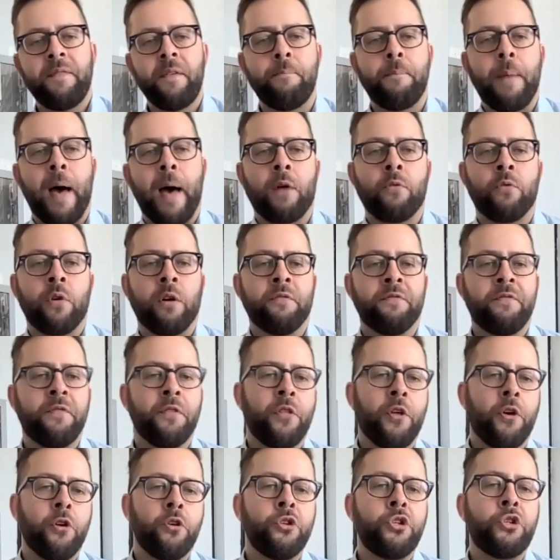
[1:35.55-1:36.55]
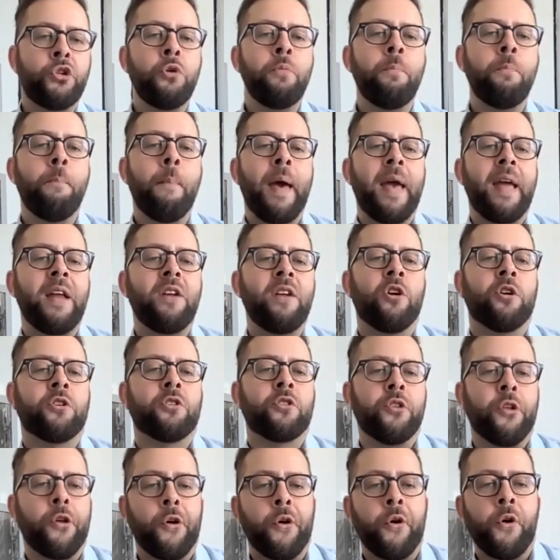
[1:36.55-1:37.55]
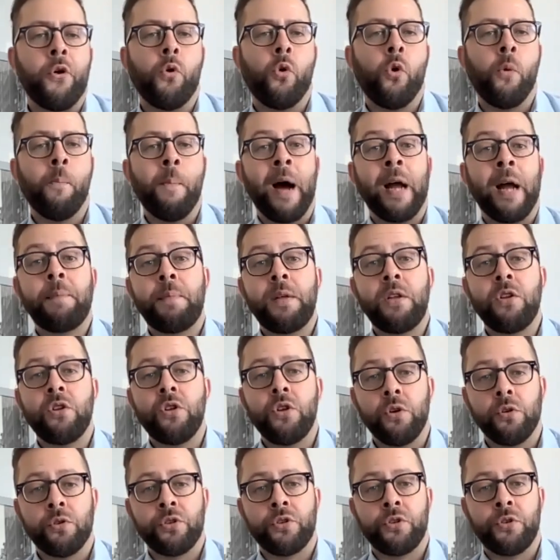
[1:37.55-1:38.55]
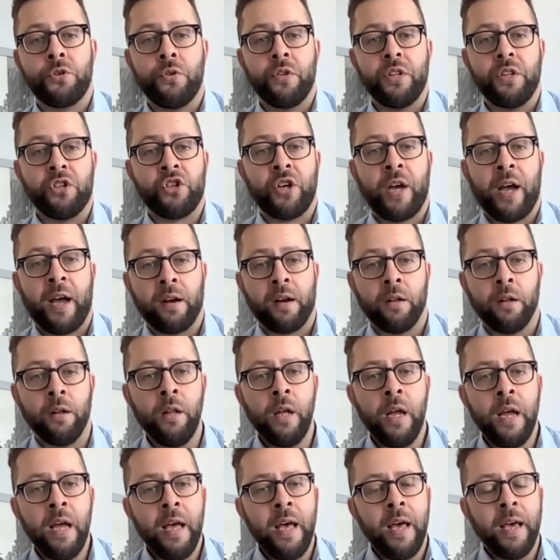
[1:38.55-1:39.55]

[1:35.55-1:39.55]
of a background for those who may not know or might be new to the channel?